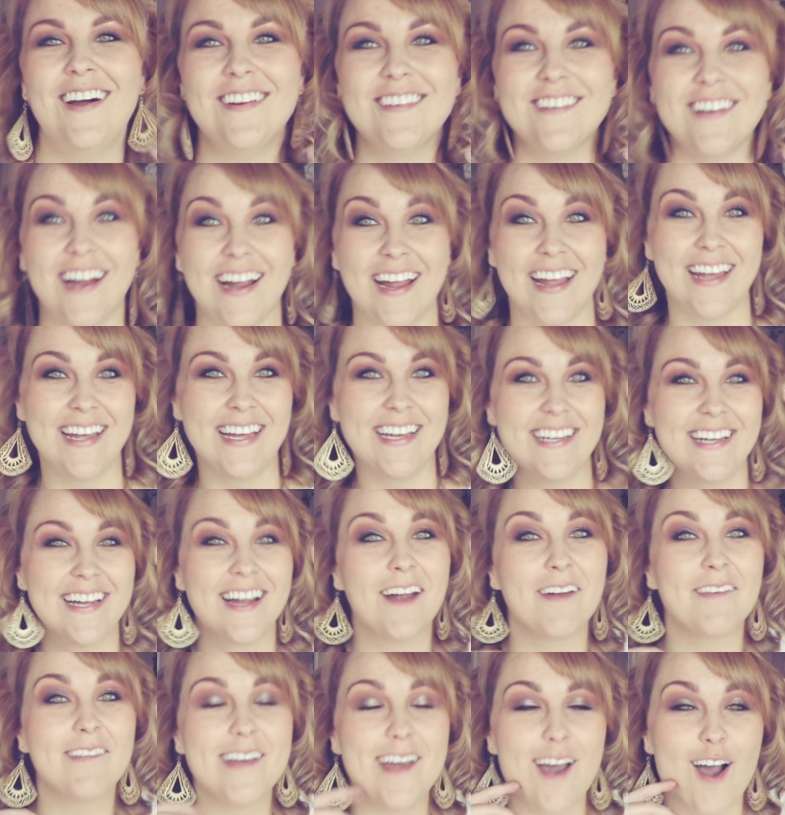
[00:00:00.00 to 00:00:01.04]
right,
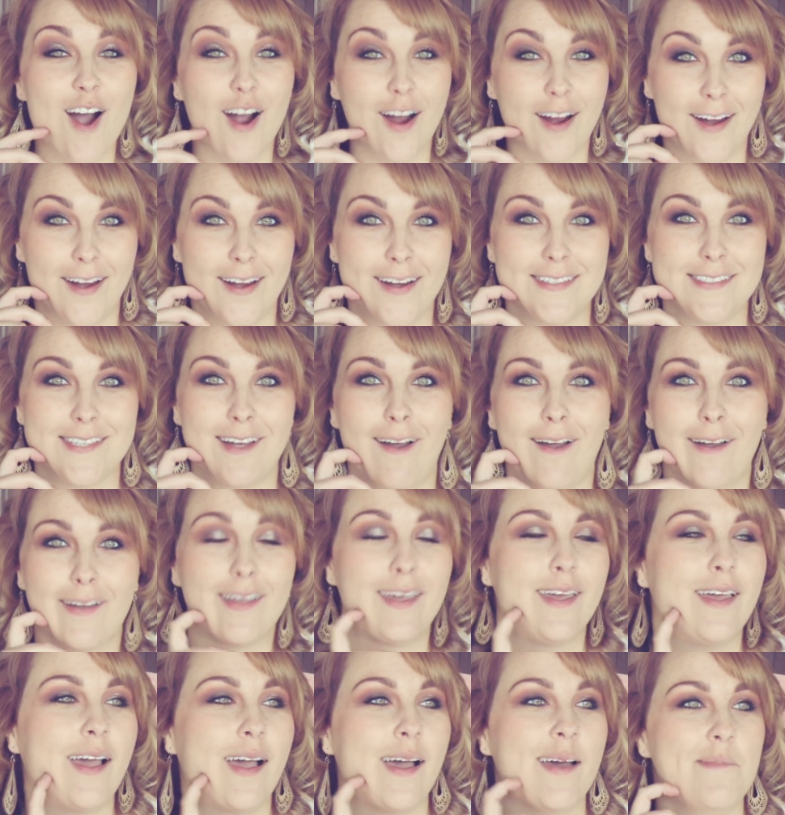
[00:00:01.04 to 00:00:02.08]
here we are
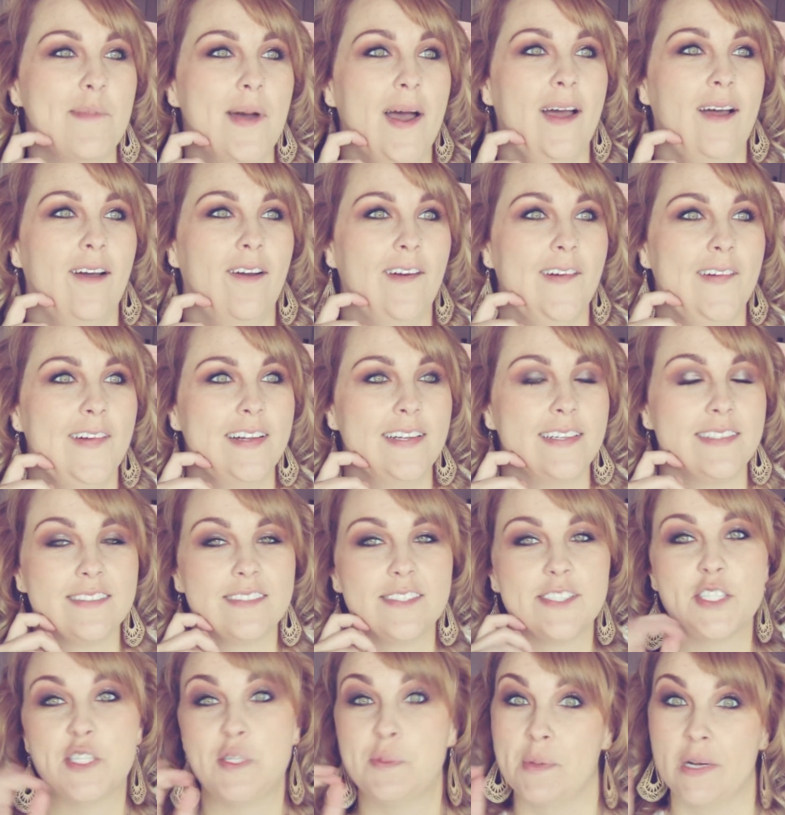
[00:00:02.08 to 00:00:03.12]
talking about
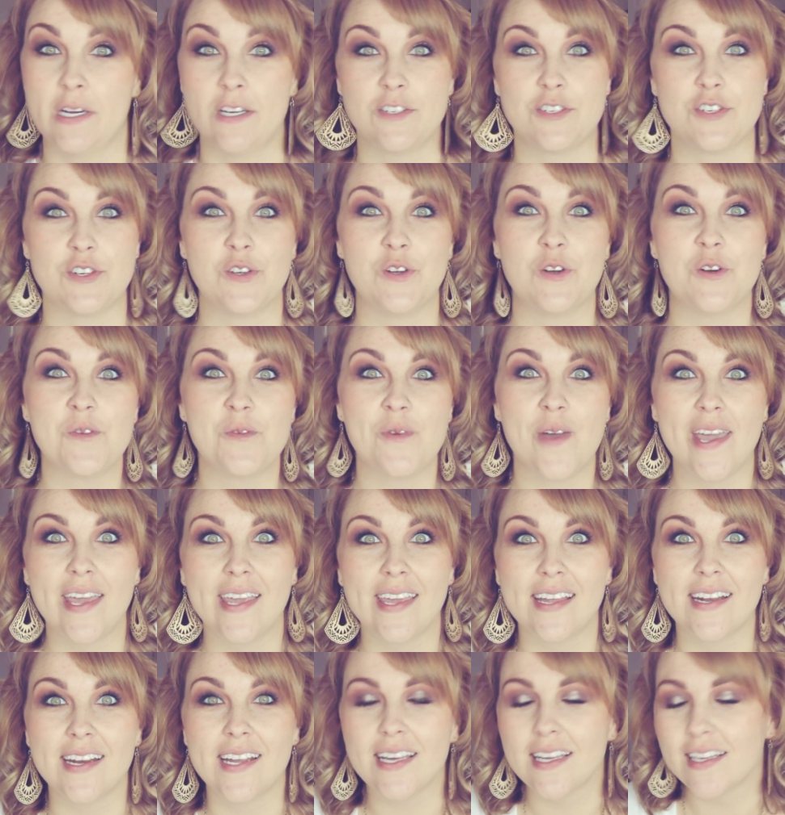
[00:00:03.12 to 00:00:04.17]
spiritual
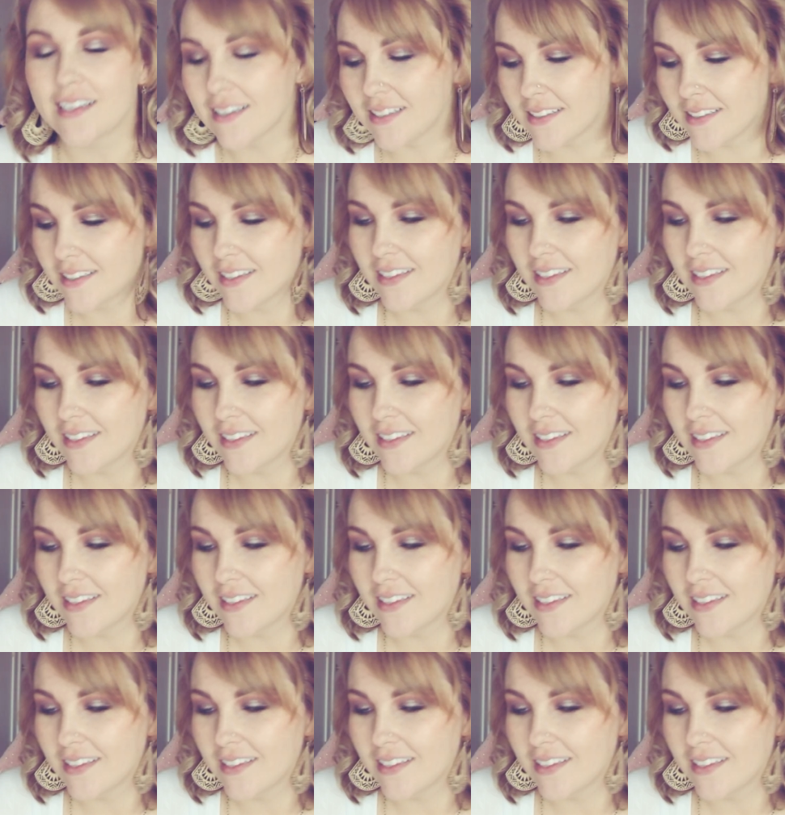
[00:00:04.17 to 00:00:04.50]
awakening.